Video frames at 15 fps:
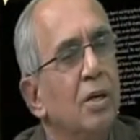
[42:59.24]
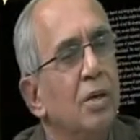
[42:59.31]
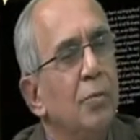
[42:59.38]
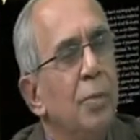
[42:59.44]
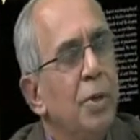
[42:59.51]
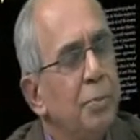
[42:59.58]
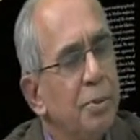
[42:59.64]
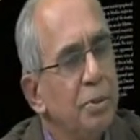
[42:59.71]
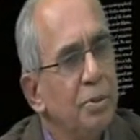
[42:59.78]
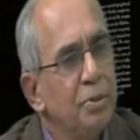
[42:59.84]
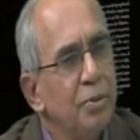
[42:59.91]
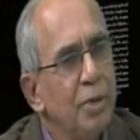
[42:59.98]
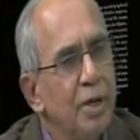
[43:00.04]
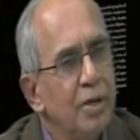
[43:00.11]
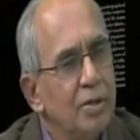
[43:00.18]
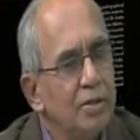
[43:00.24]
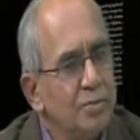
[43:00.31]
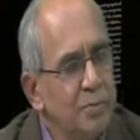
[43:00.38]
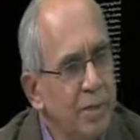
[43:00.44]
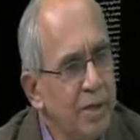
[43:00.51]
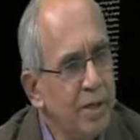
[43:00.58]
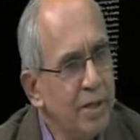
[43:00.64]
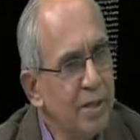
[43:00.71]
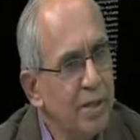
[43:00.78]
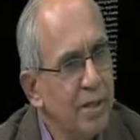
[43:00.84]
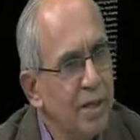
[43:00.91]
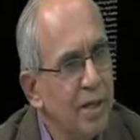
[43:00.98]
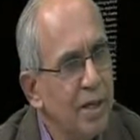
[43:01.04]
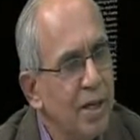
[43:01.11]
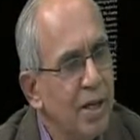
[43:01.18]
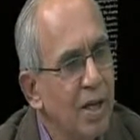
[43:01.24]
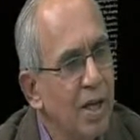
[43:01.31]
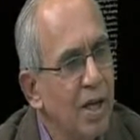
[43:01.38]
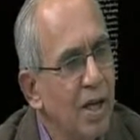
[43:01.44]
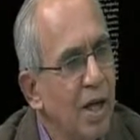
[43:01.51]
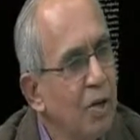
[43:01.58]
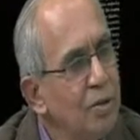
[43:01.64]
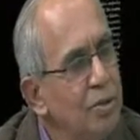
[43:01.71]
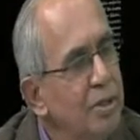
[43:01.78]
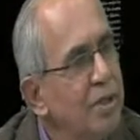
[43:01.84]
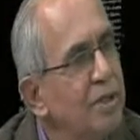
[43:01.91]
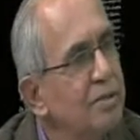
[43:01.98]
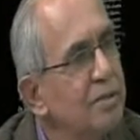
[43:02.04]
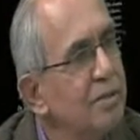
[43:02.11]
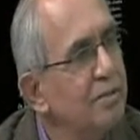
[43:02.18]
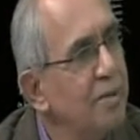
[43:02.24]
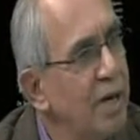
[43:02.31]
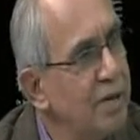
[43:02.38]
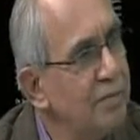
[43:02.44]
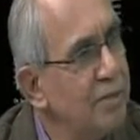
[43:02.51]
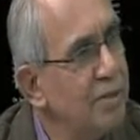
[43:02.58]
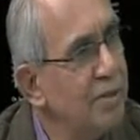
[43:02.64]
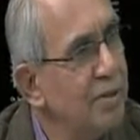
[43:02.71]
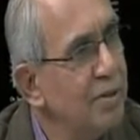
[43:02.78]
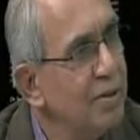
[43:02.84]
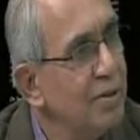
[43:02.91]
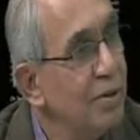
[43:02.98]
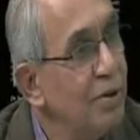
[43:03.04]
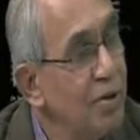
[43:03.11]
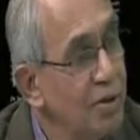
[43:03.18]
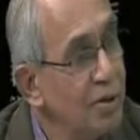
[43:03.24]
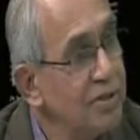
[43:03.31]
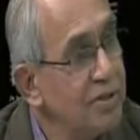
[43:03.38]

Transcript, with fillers: People who cannot speak, how they are surviving or not